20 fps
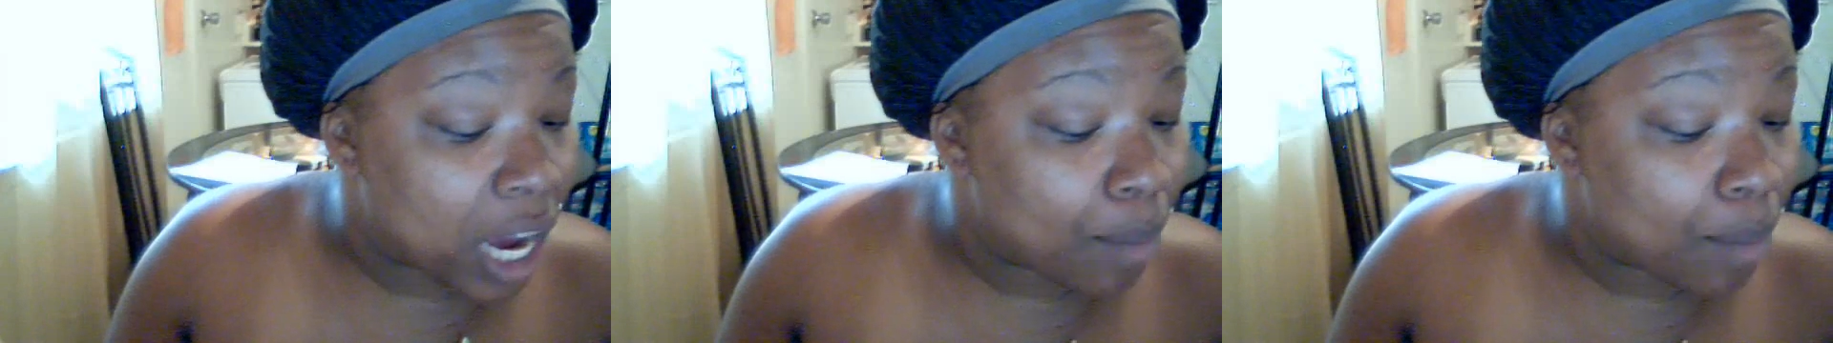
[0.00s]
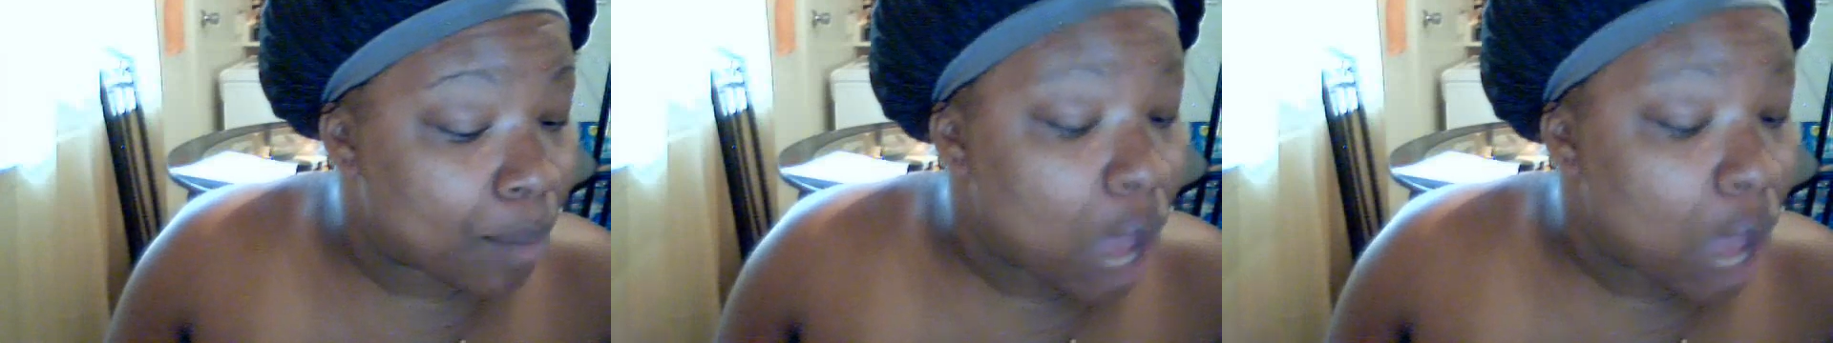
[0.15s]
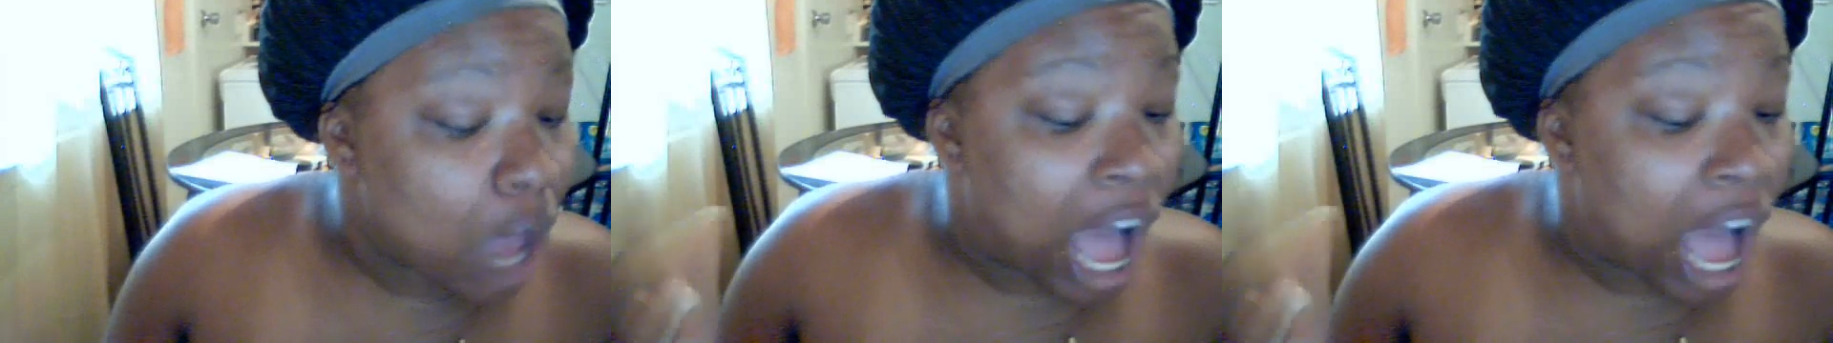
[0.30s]

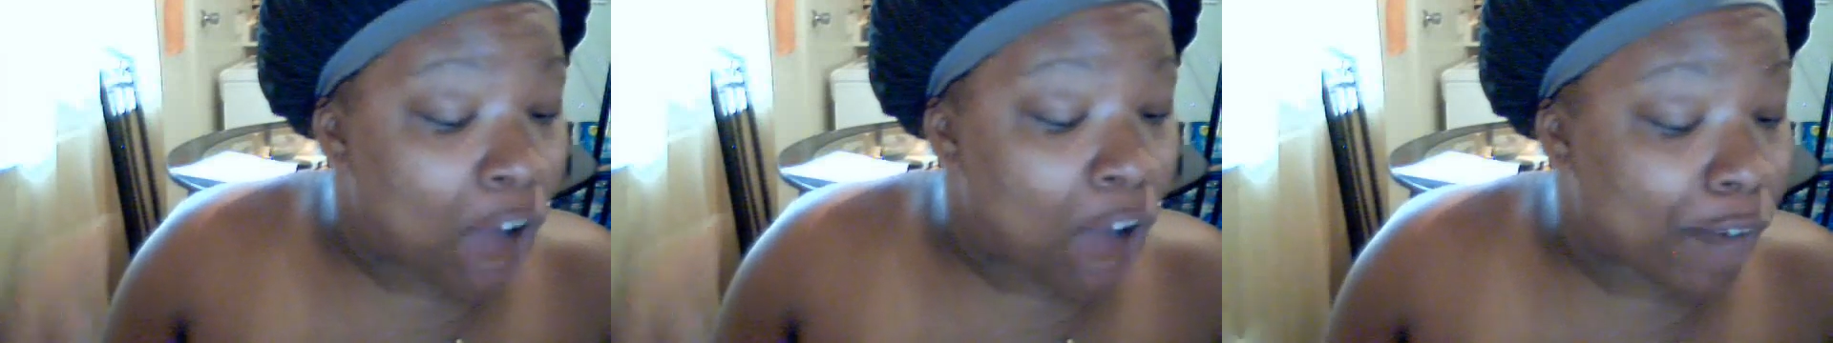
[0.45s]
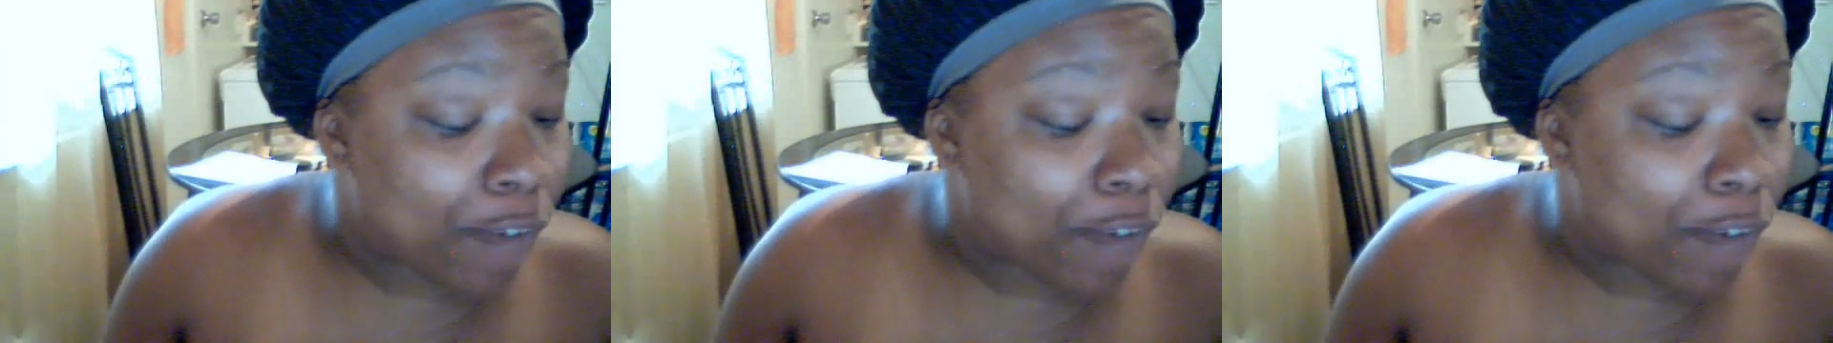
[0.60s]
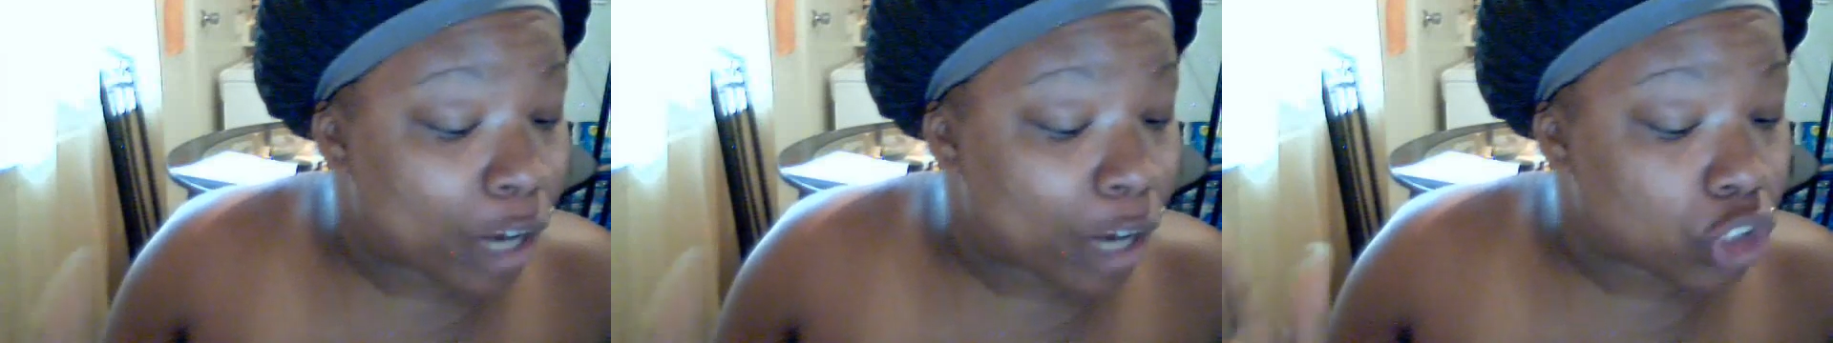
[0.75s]
Alfredo
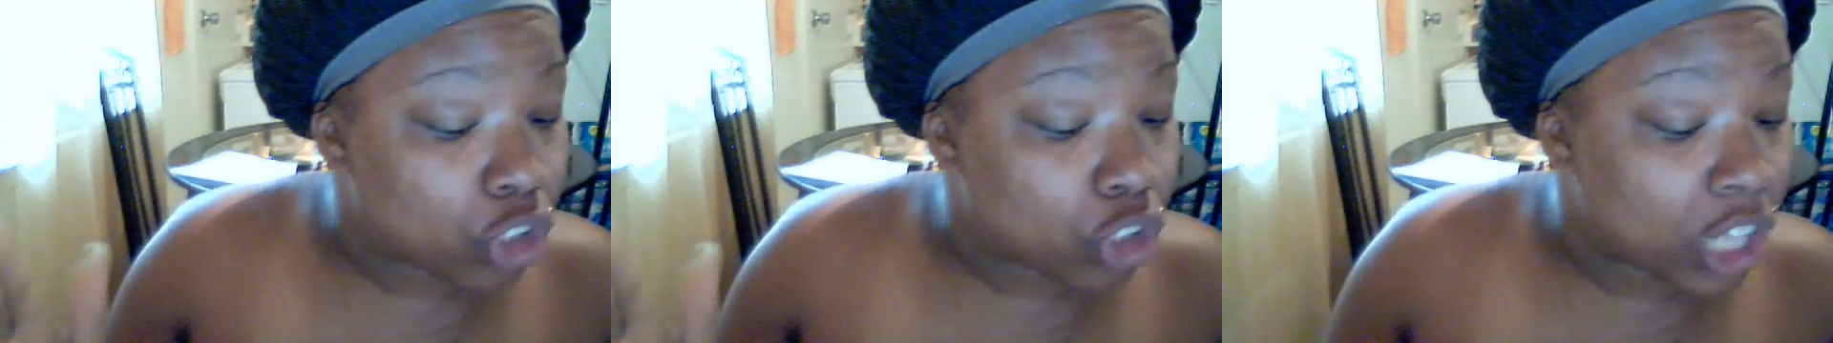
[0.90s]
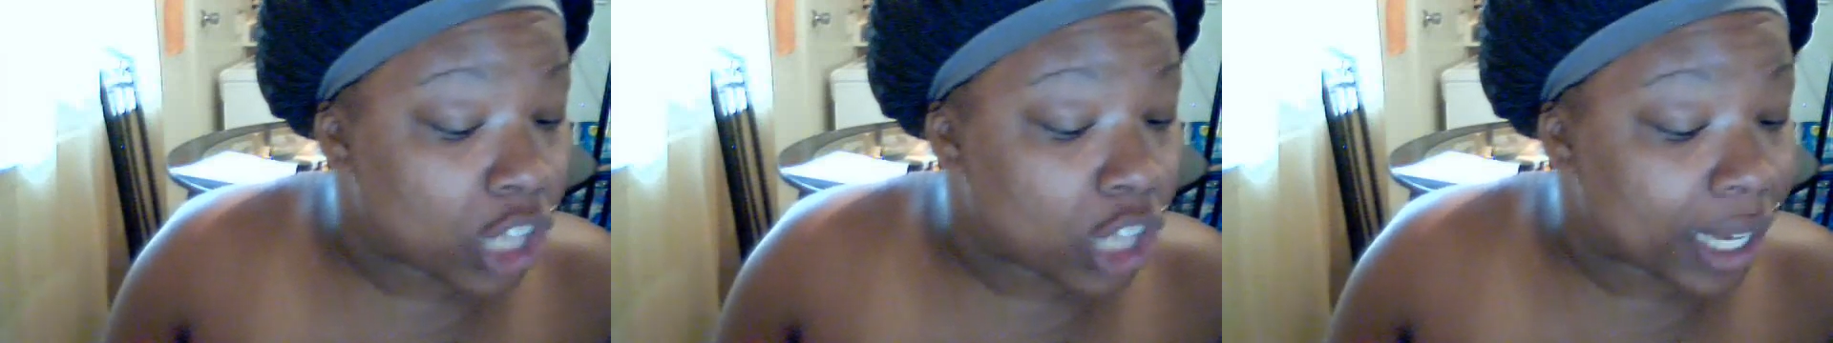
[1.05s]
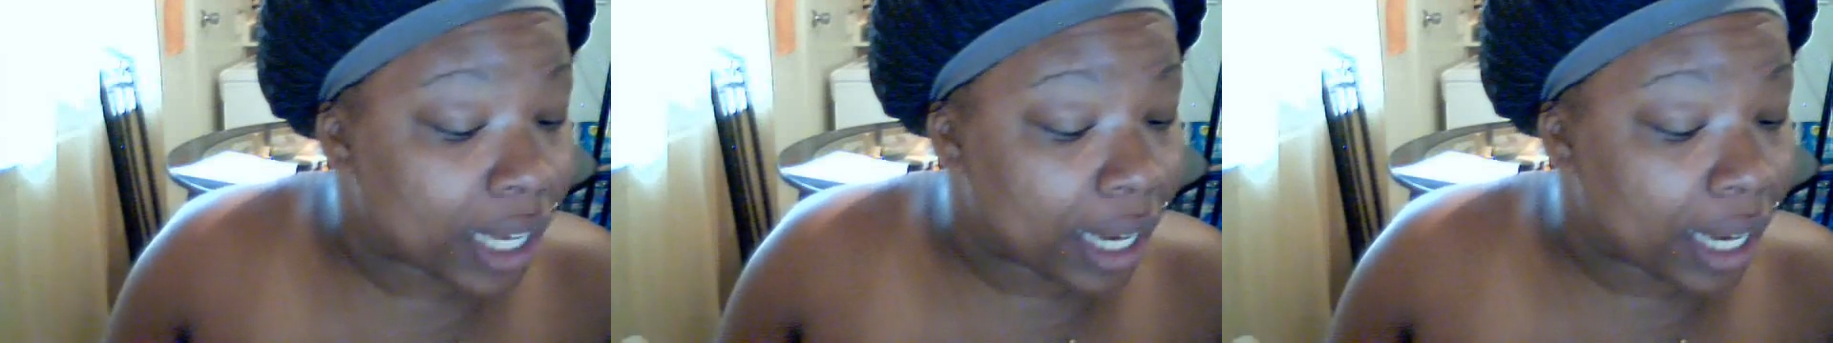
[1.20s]

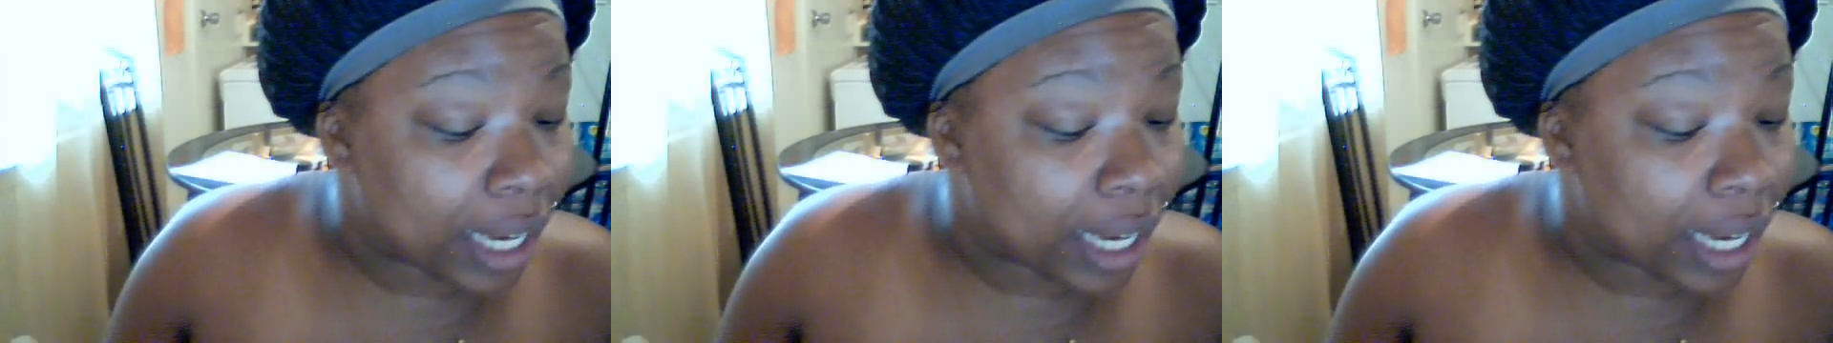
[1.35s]
chicken,